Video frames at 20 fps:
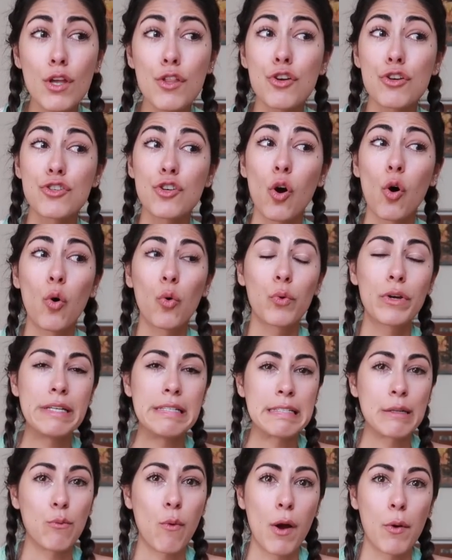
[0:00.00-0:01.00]
There's a whole
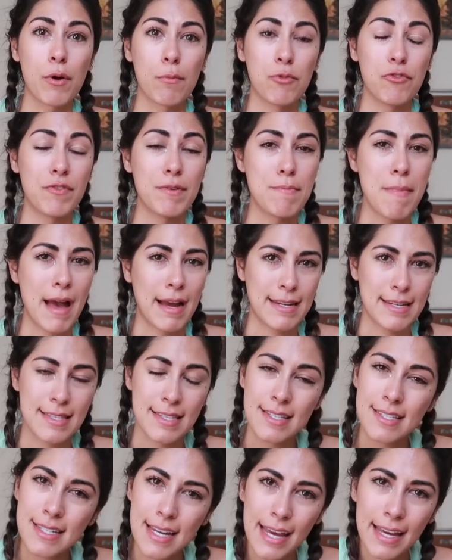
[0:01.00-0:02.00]
reason why we're moving back
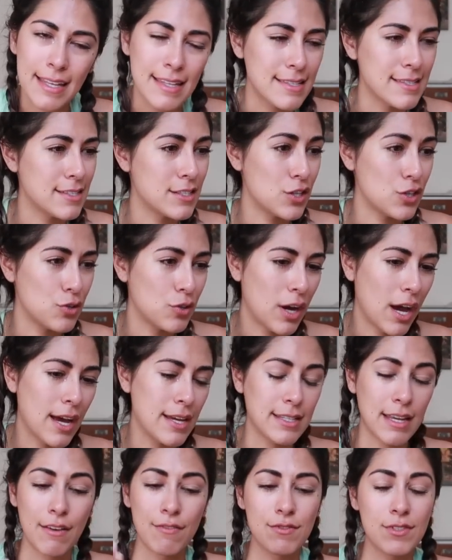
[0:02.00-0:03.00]
to the States. You
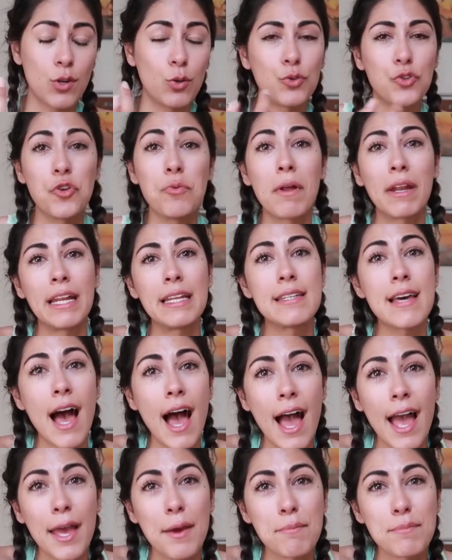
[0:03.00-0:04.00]
guys, I've told you many
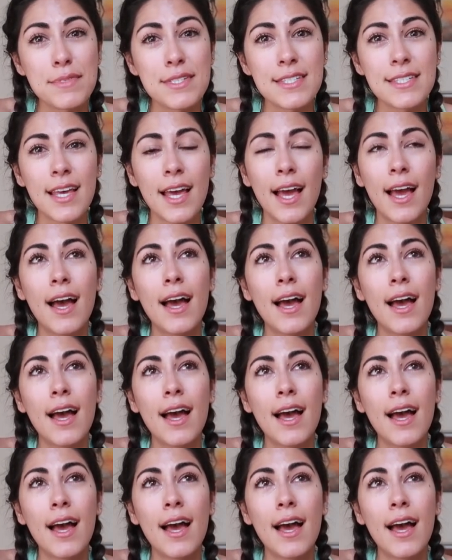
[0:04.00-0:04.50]
times,